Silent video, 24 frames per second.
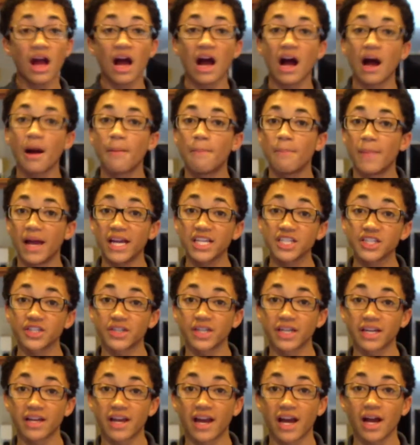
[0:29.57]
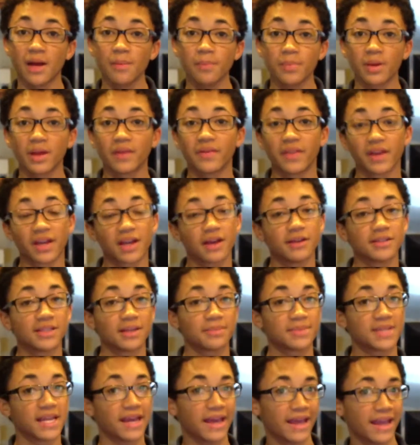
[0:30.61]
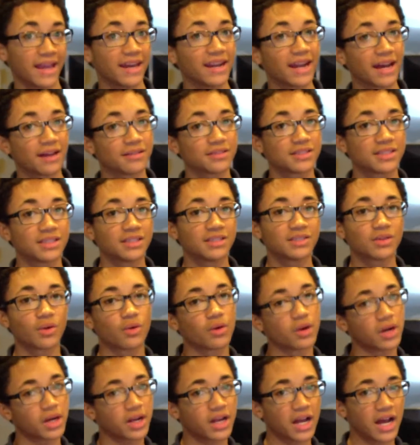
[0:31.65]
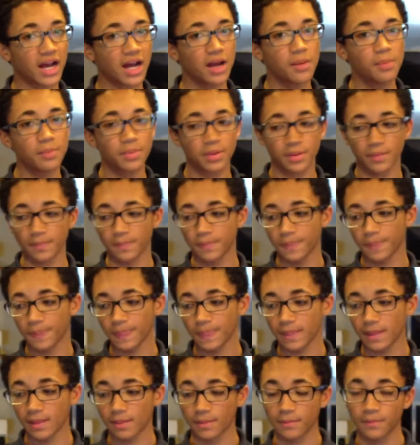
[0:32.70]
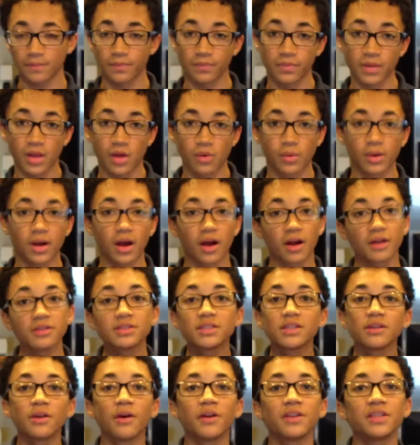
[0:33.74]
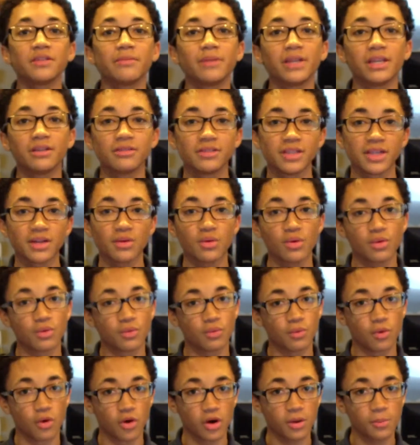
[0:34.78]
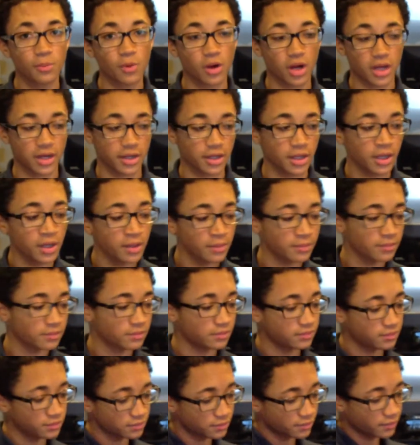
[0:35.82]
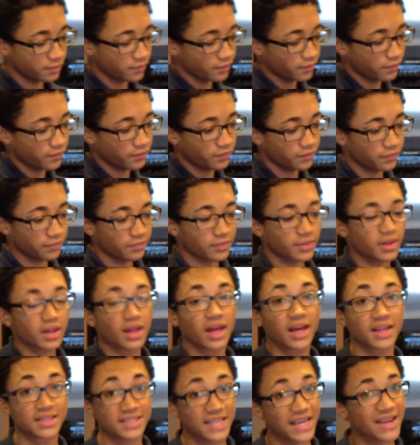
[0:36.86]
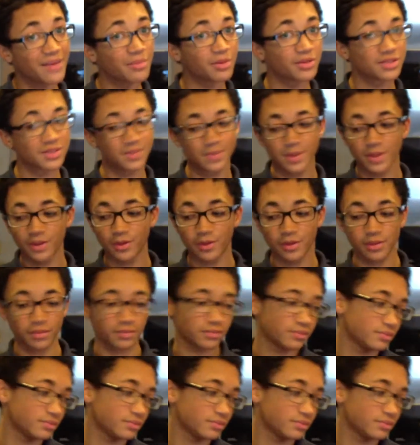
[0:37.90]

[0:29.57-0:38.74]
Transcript: a measuring cup that goes up to 8 ounces or a cup. We're also going to be using warm water, a tablespoon,